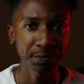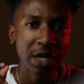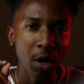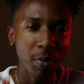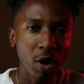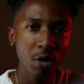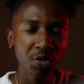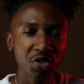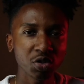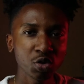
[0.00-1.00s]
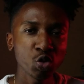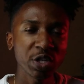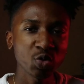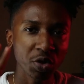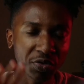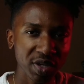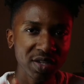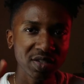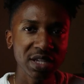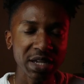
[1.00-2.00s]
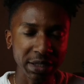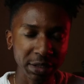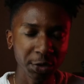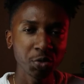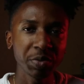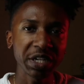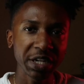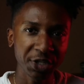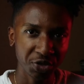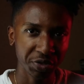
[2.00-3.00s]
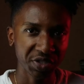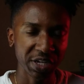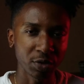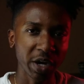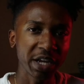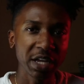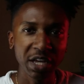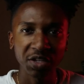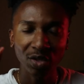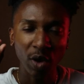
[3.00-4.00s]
Now part 2 is where things get a little bit interesting, right?